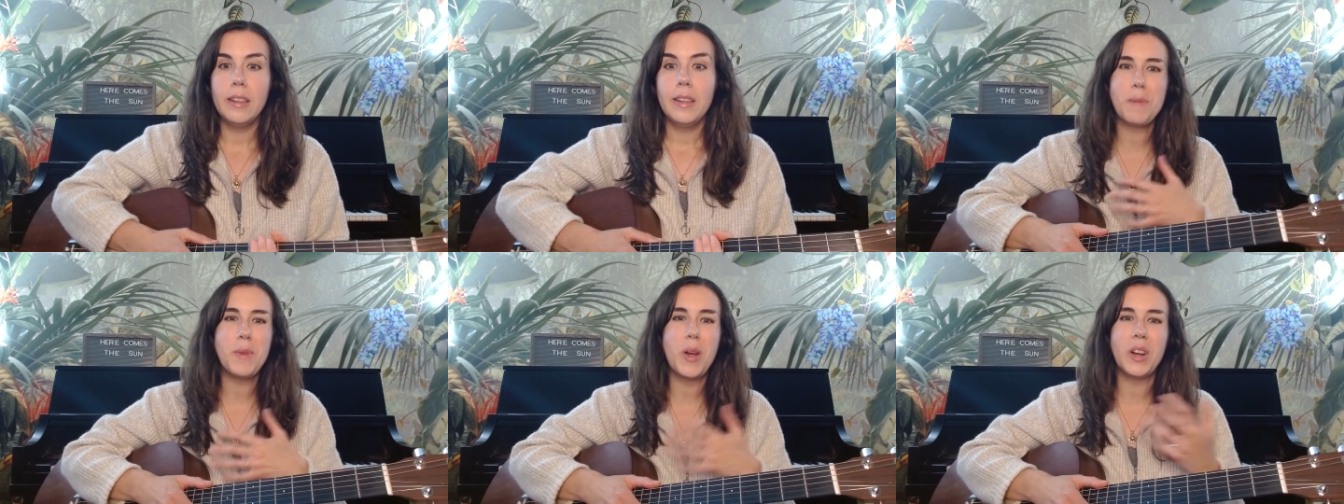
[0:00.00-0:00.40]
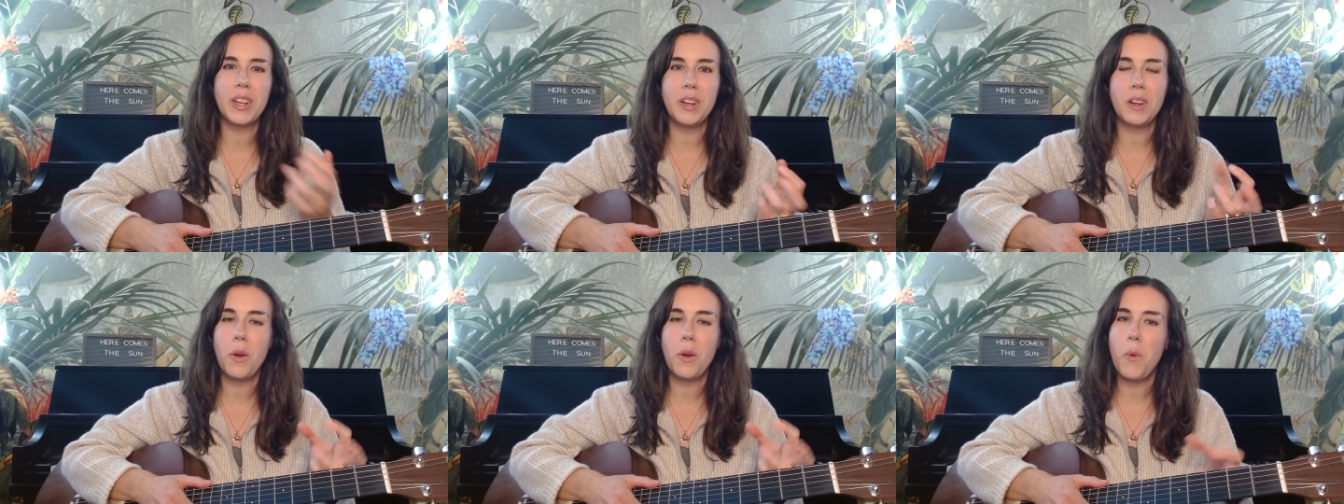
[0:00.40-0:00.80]
So I'm
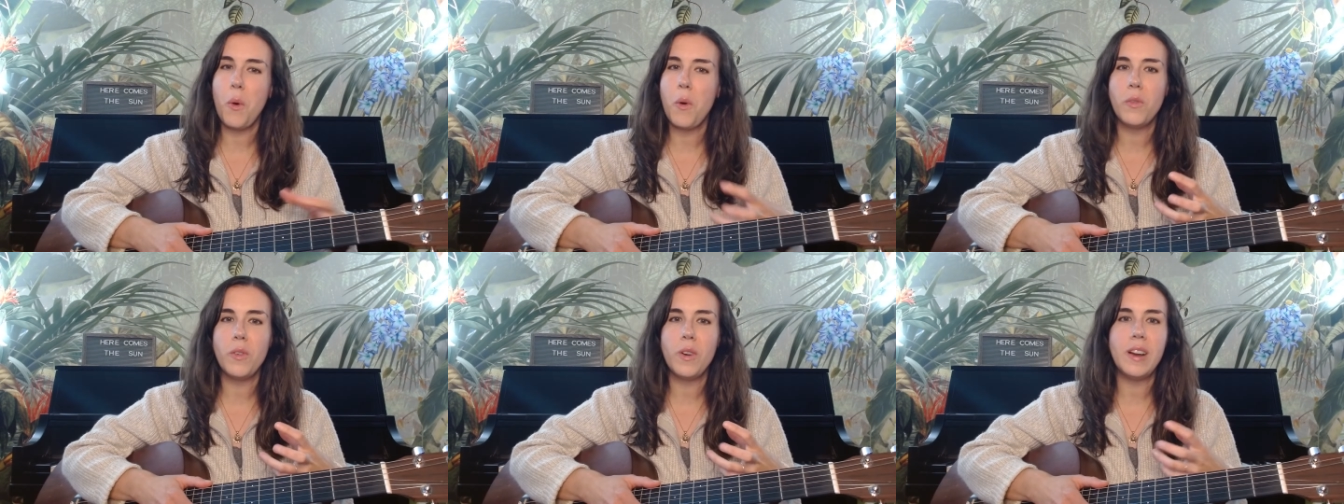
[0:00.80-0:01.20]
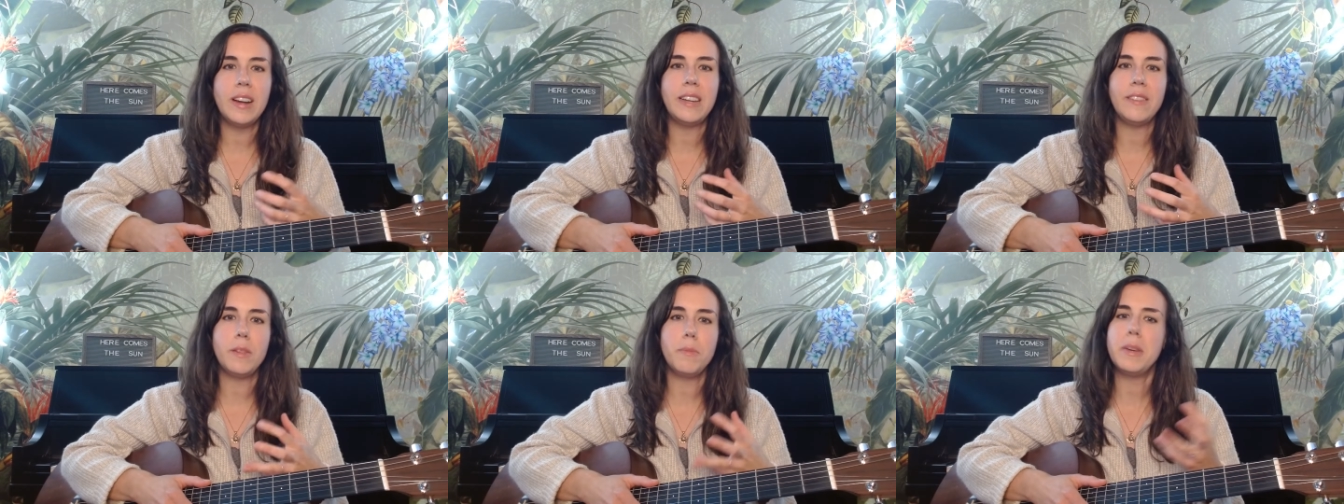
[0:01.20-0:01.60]
not going to go
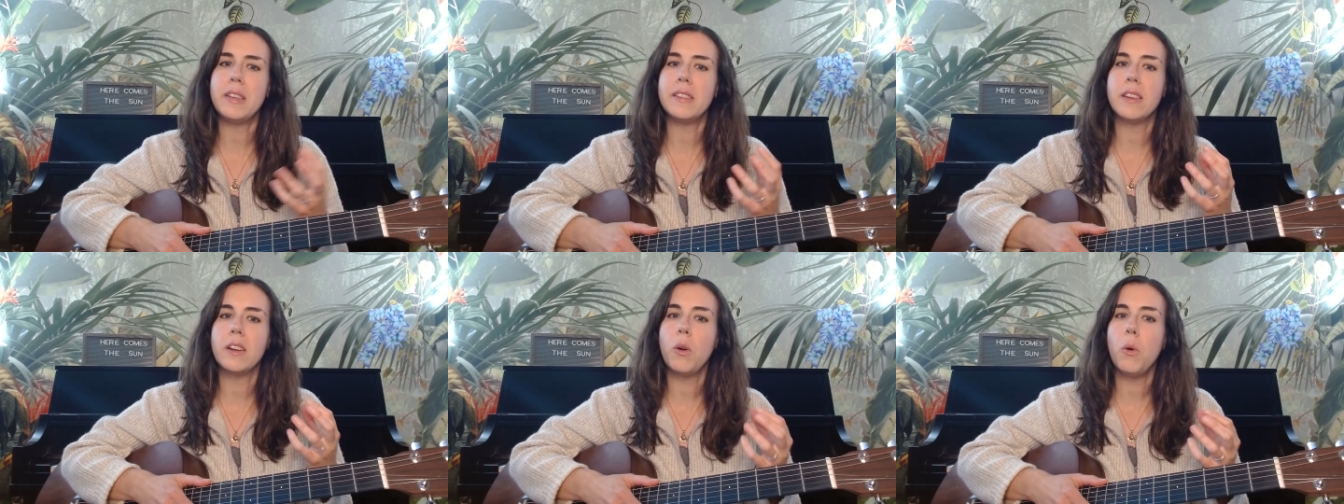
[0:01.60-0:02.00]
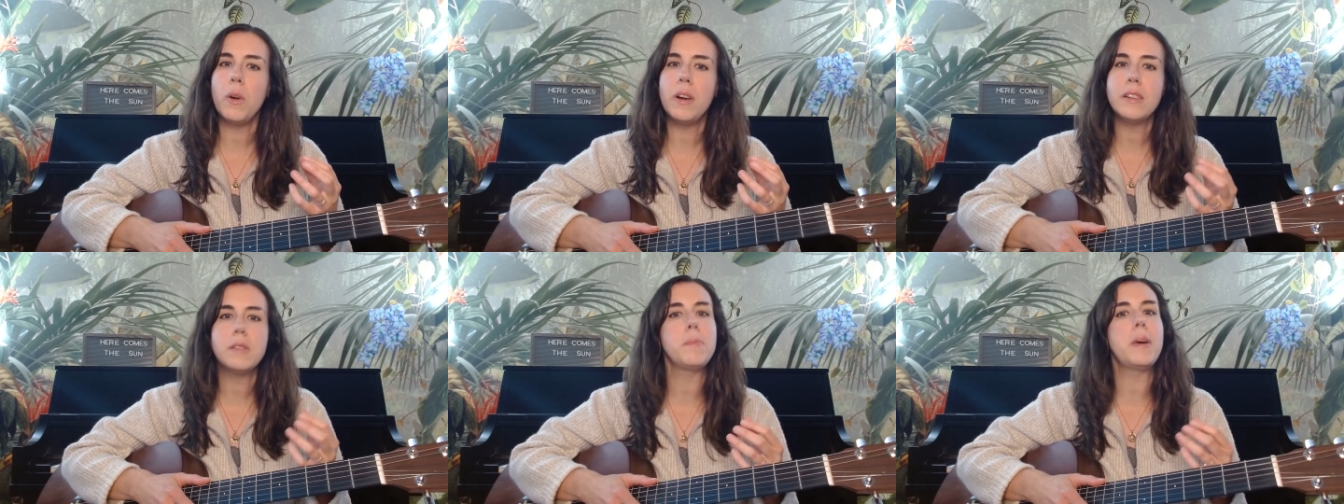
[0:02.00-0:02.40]
over any of the basic
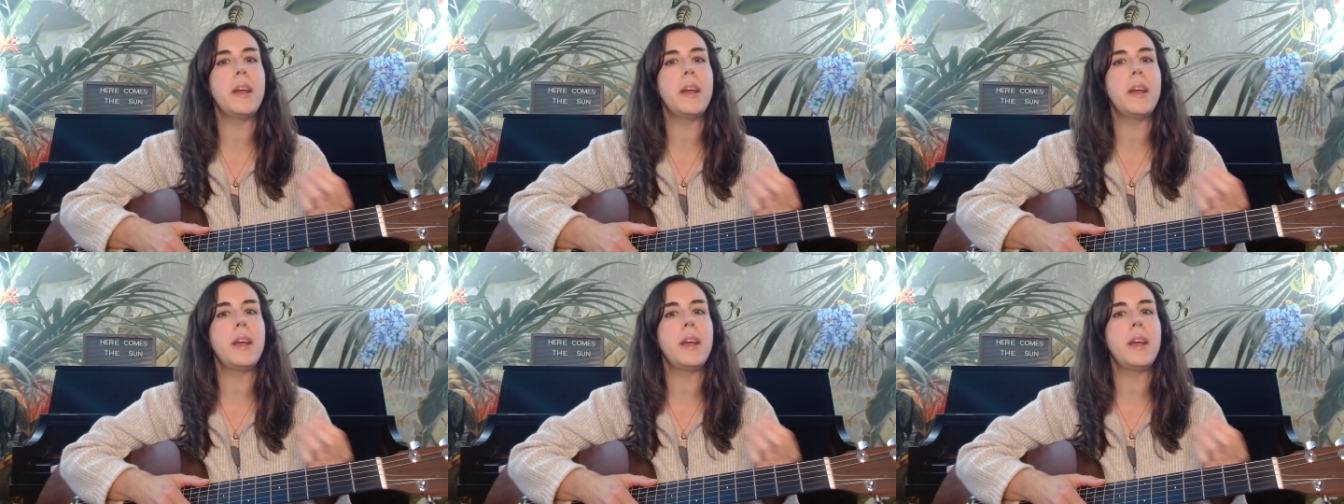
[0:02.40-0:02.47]
chords,